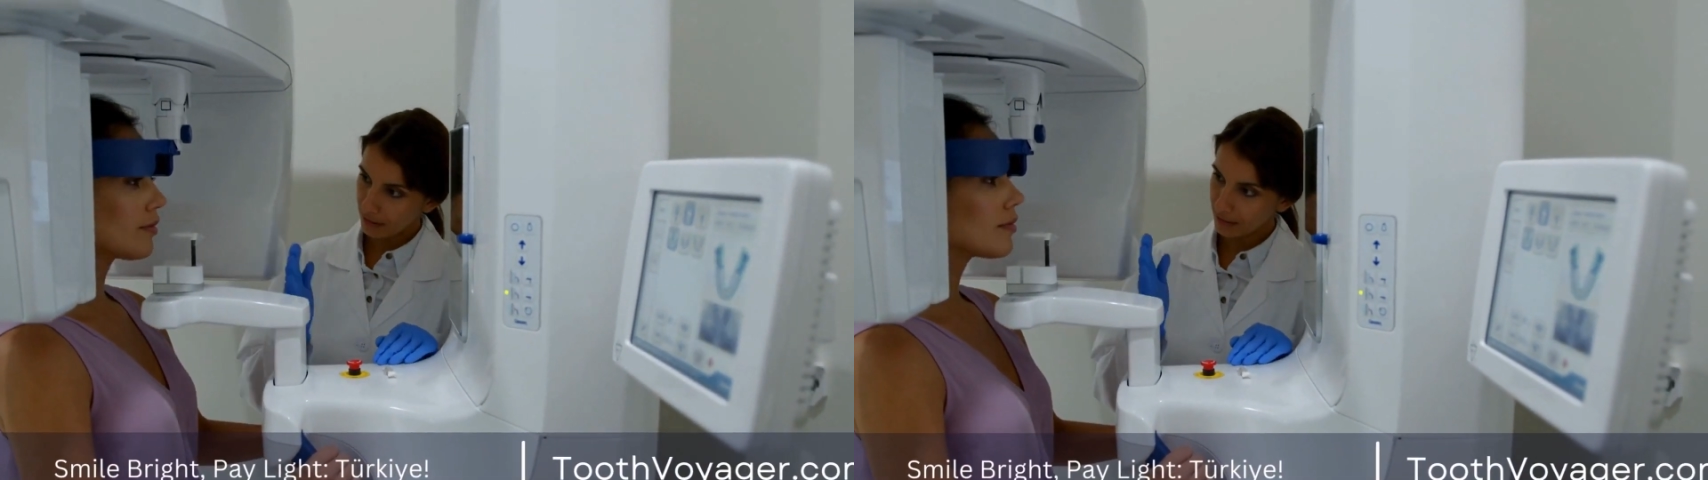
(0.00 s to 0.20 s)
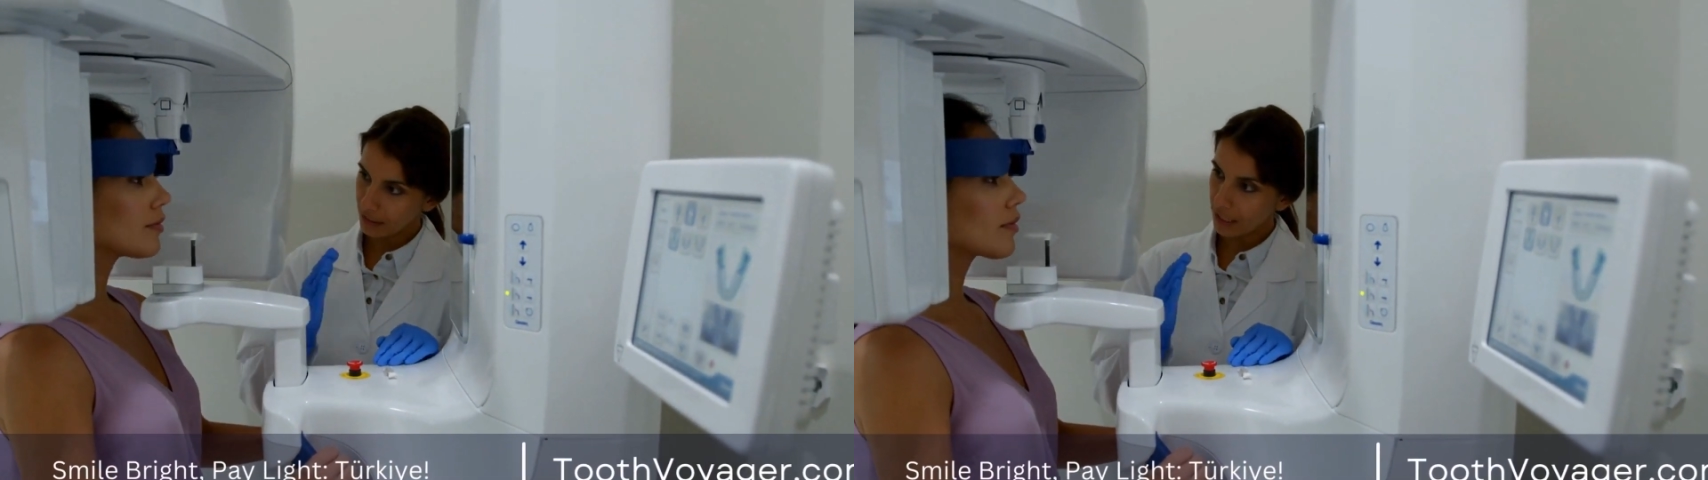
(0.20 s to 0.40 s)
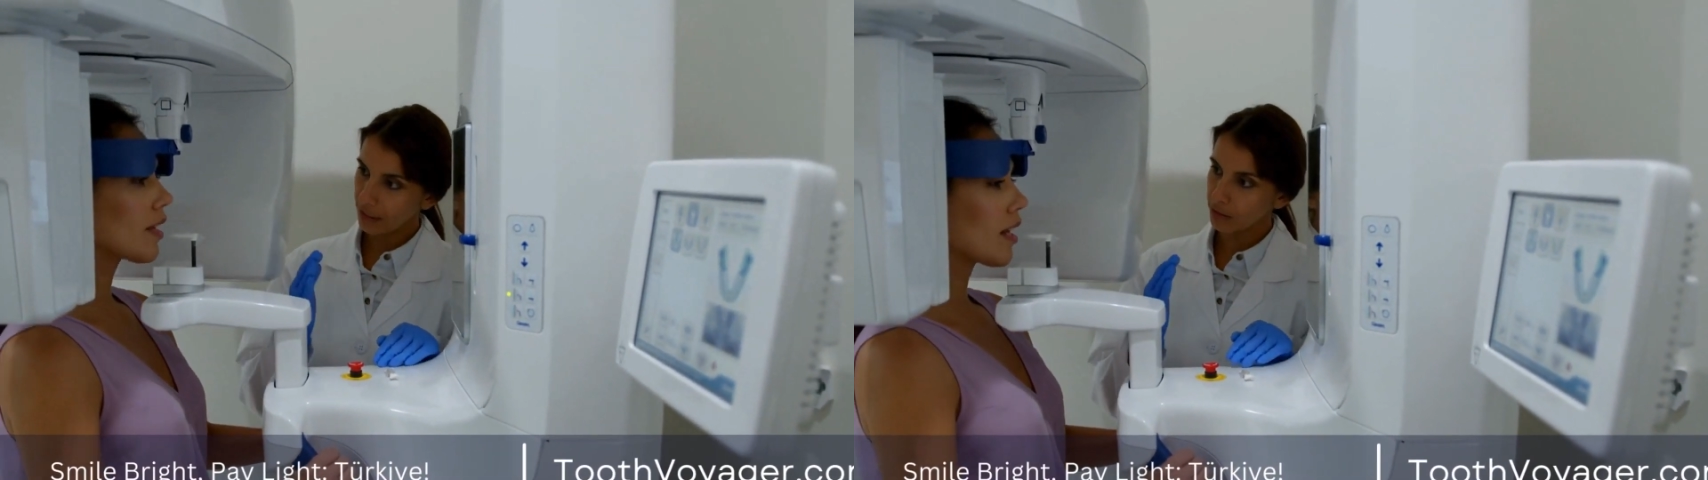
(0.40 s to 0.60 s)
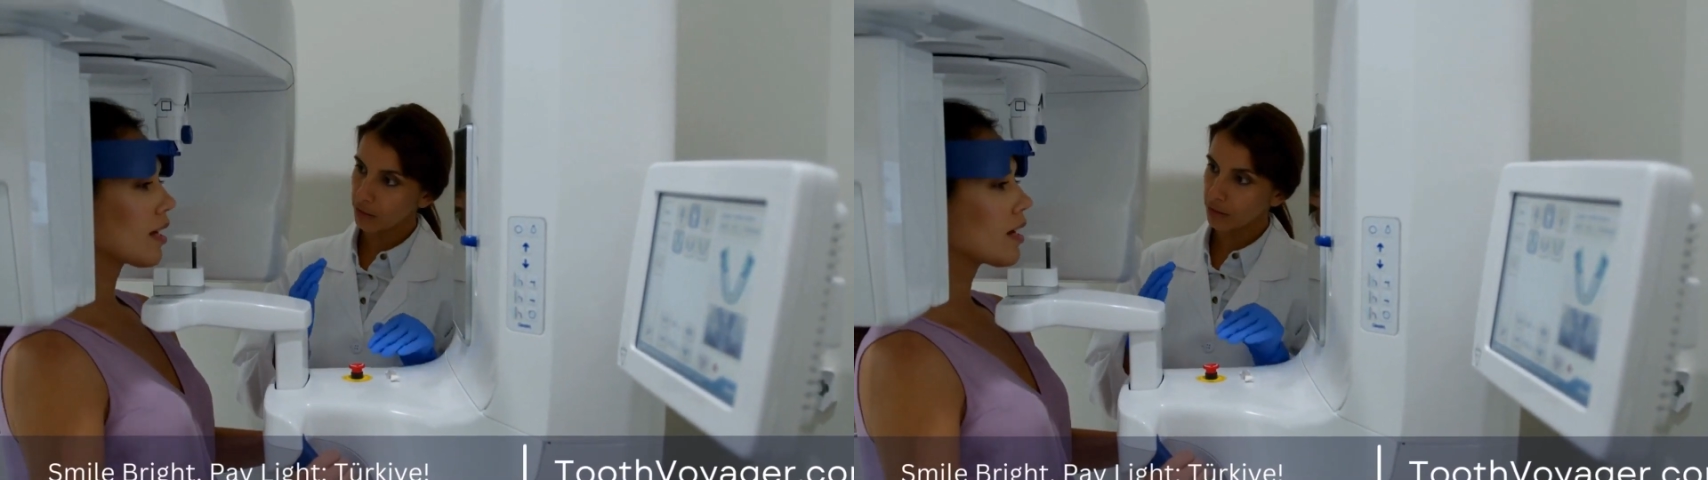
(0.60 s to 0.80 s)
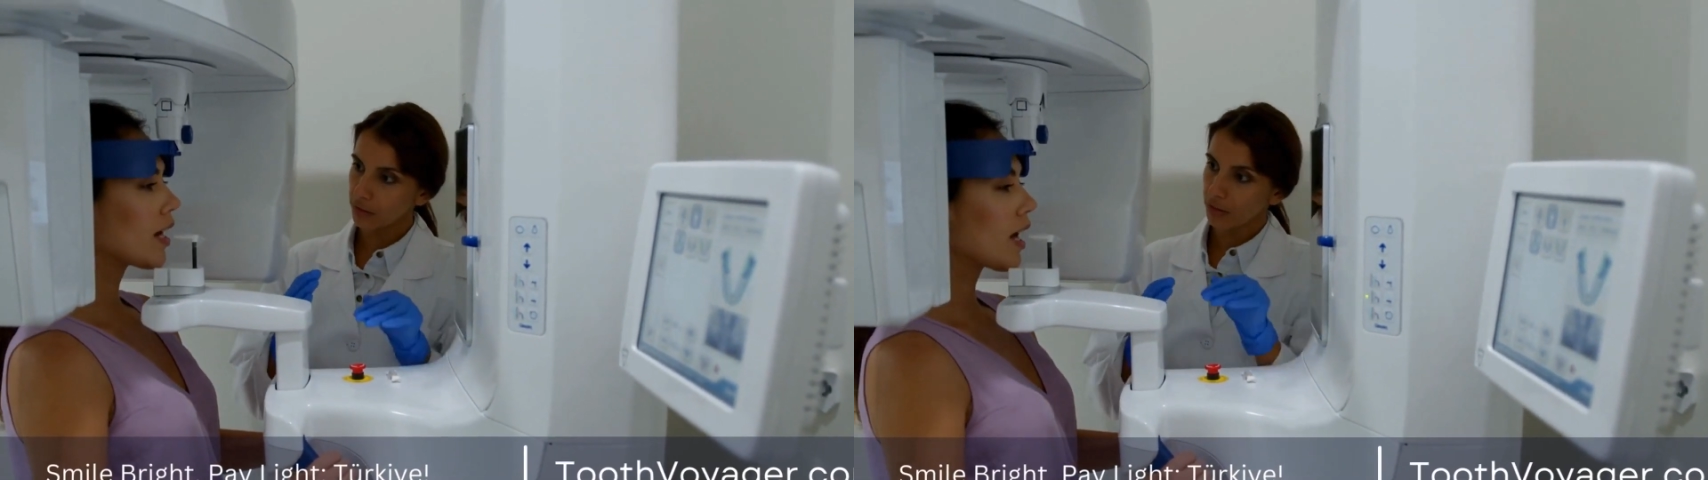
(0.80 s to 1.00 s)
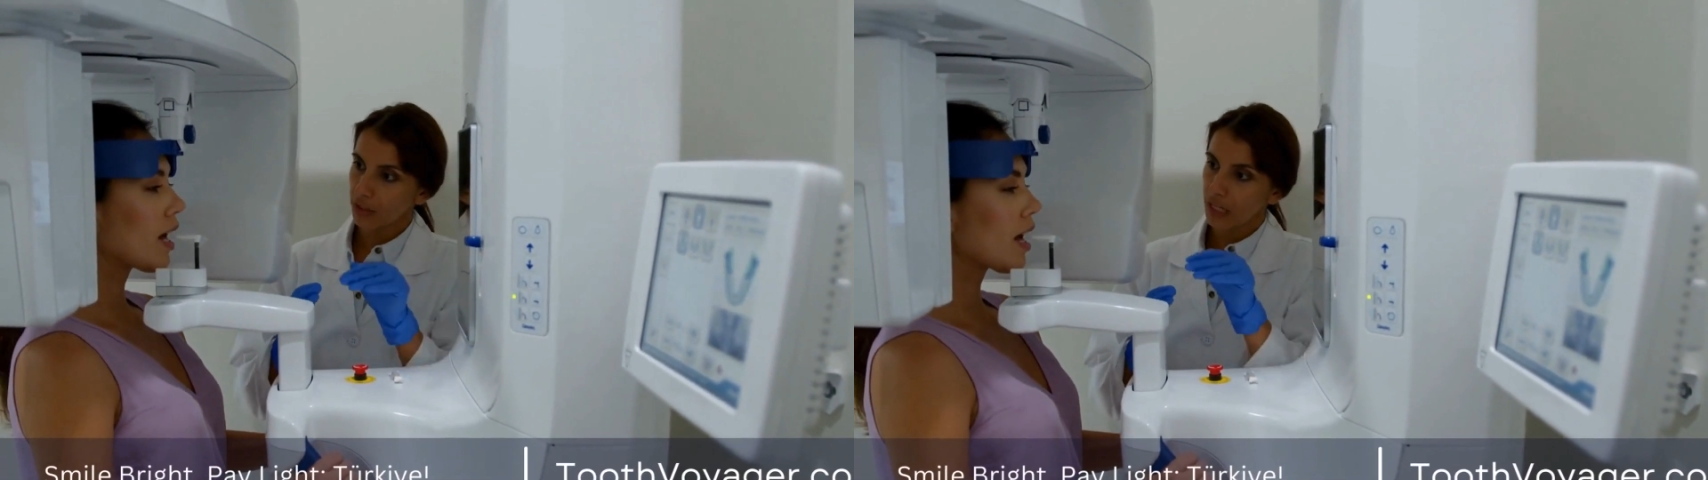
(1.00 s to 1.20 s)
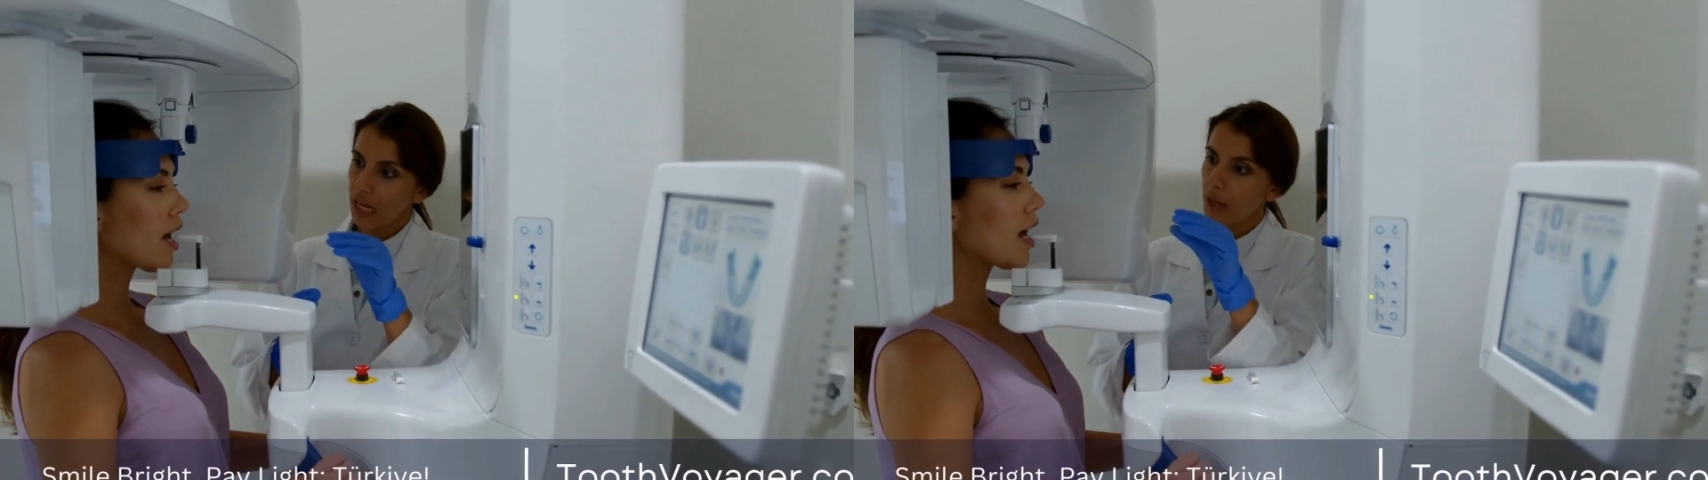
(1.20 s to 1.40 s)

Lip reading: in Europe and Turkey.